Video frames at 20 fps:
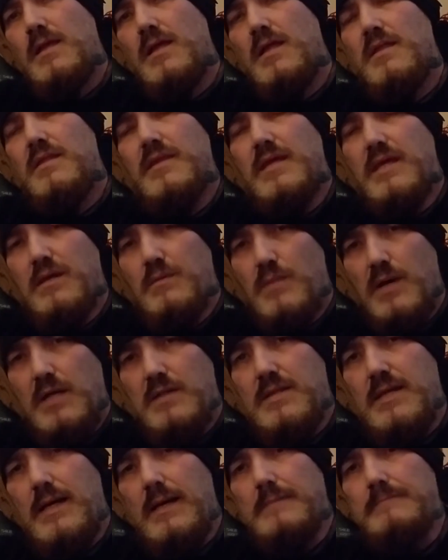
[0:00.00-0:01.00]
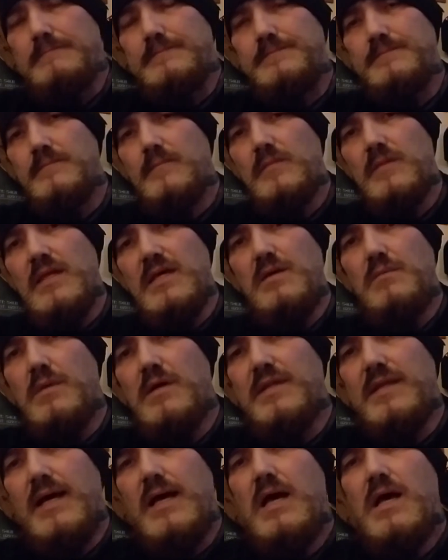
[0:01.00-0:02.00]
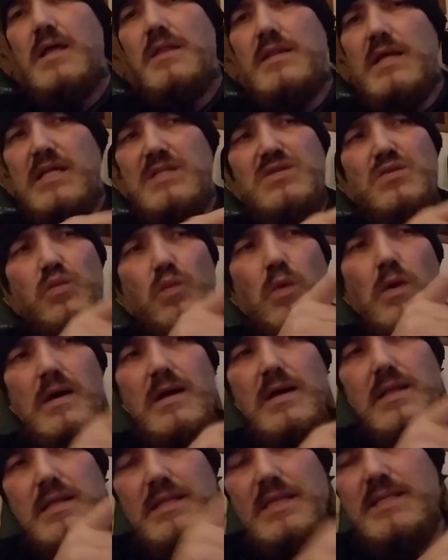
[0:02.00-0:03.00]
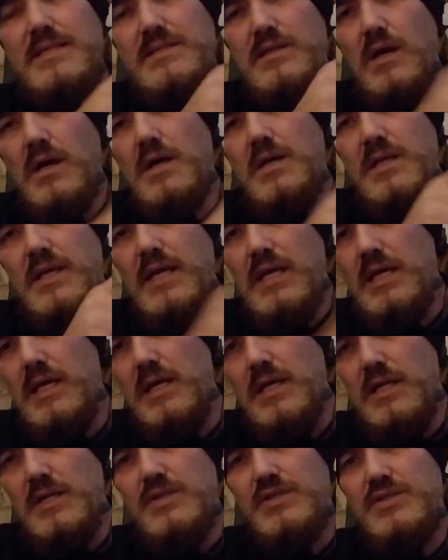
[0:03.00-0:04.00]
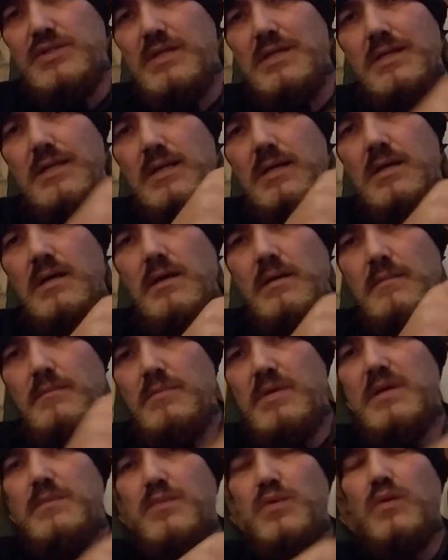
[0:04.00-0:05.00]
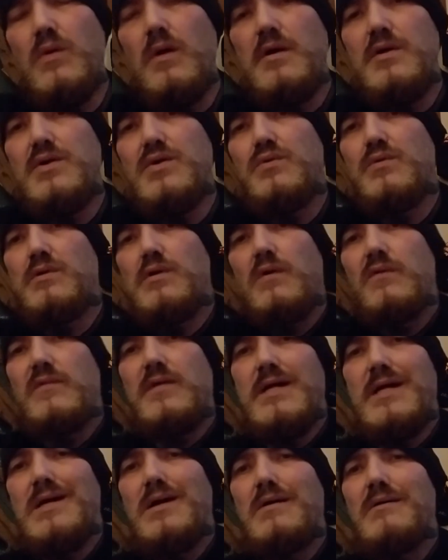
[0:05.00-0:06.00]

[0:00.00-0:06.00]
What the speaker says: Think about that. Think about that. That's what this unhinged people are doing over here.